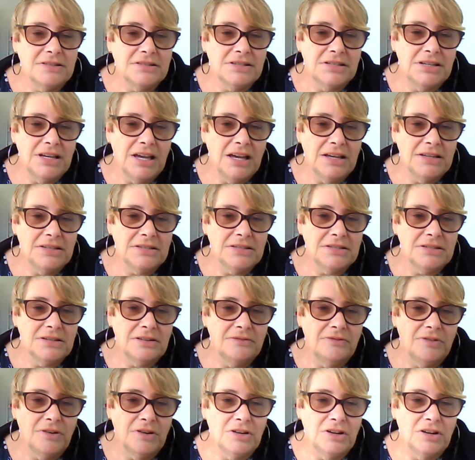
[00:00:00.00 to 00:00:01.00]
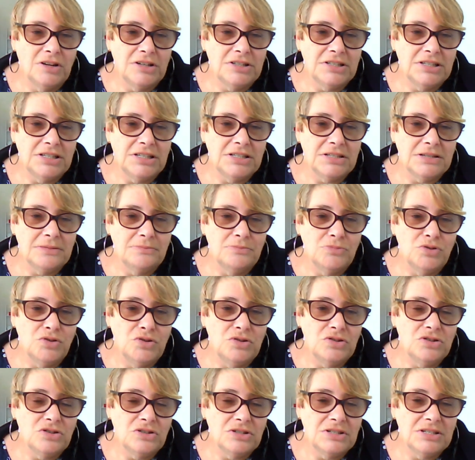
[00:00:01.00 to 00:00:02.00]
he asked if I'd like to get some
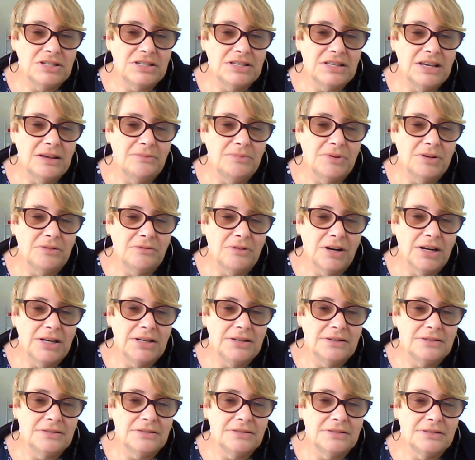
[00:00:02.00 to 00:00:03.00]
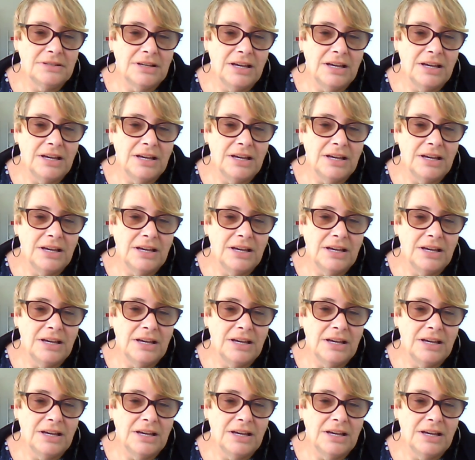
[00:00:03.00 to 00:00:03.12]
merch. I said that'd be great.